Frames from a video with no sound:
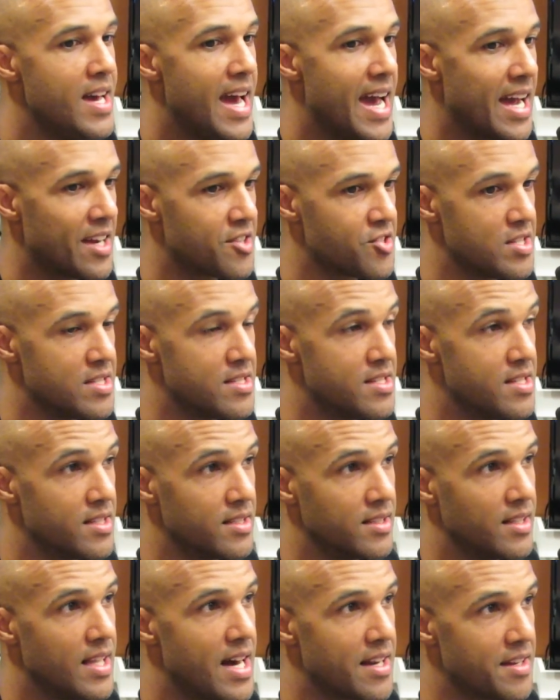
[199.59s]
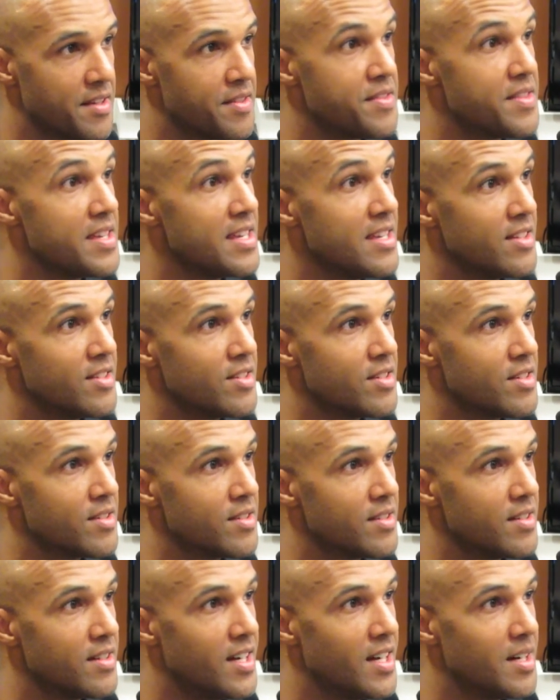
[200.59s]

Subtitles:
actually did a lot of theater